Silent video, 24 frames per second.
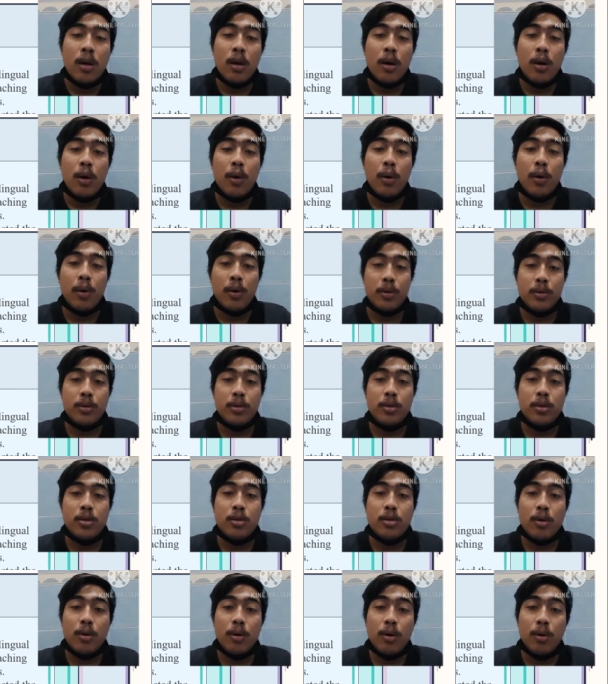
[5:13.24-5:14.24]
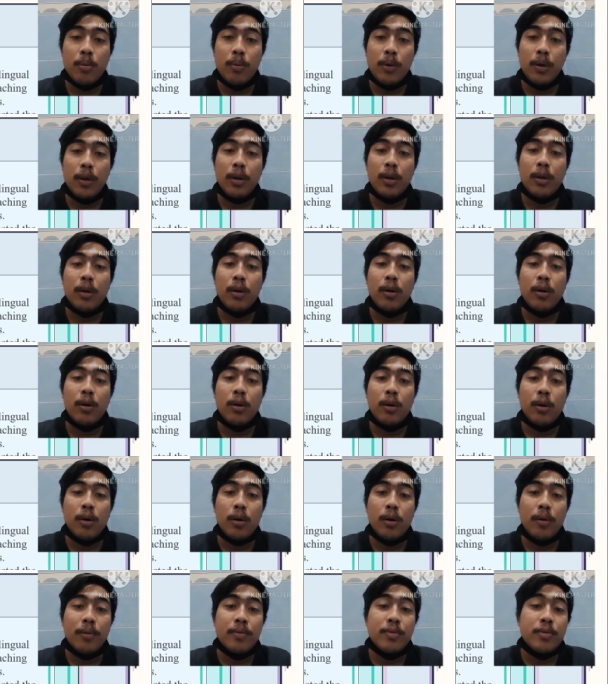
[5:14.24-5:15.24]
Shortcomings of